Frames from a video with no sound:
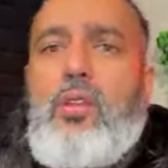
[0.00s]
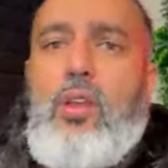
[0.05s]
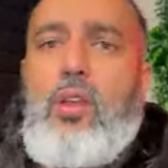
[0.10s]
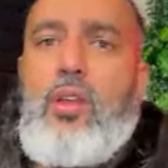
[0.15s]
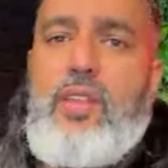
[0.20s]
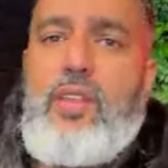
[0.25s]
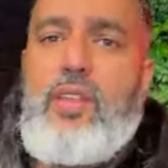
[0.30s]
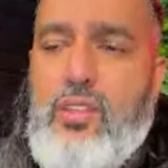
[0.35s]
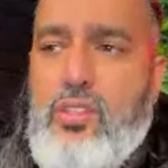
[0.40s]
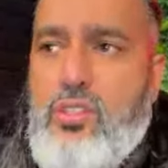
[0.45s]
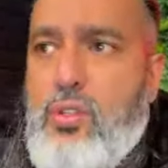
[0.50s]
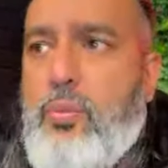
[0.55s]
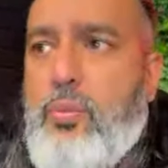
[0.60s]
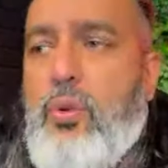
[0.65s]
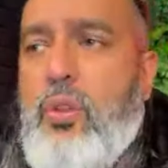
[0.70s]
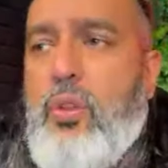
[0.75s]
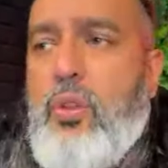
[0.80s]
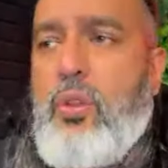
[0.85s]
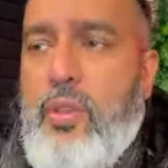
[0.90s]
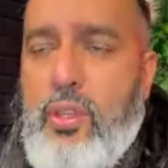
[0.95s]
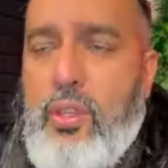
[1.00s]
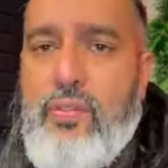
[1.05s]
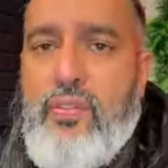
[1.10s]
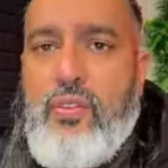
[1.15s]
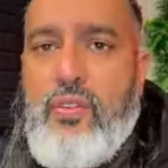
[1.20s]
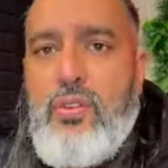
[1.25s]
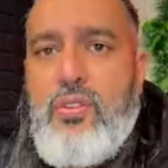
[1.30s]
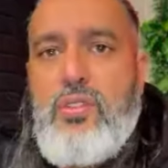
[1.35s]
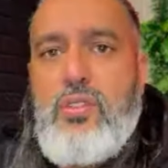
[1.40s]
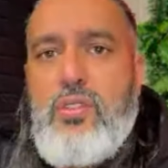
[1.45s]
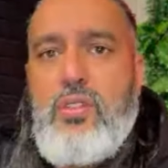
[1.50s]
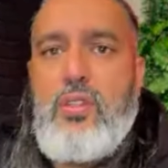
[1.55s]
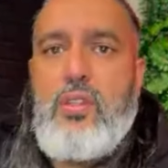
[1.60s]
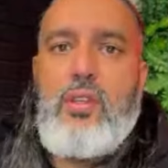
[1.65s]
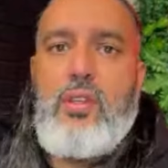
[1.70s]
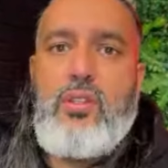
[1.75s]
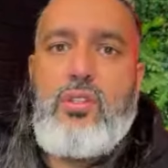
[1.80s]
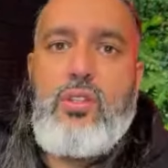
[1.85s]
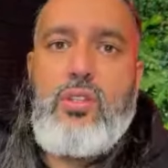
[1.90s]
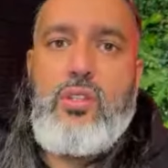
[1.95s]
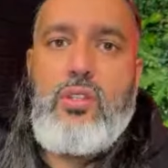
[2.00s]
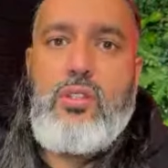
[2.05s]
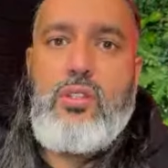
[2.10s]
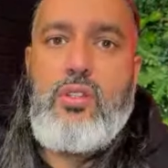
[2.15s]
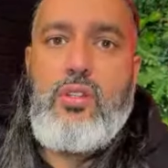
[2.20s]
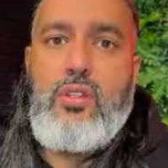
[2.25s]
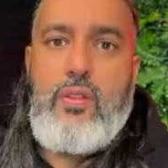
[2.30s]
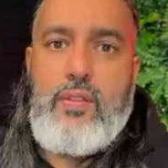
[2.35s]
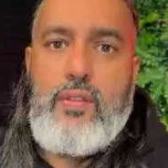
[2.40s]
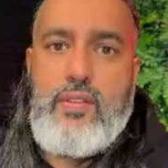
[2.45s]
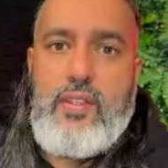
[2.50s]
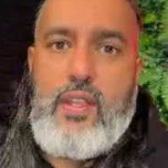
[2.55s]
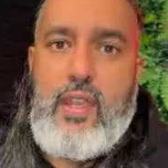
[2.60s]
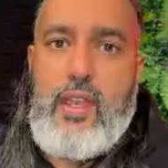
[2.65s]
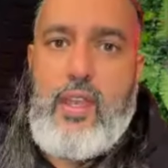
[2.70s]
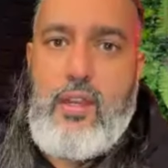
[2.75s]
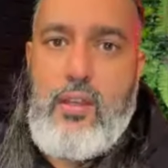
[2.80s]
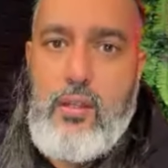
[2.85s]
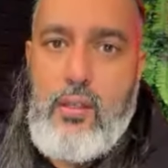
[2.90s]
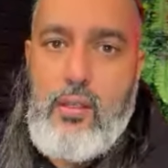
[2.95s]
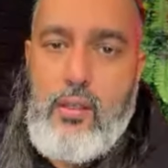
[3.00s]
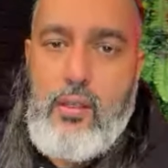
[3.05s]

I think at some point it'd be good for us to do this again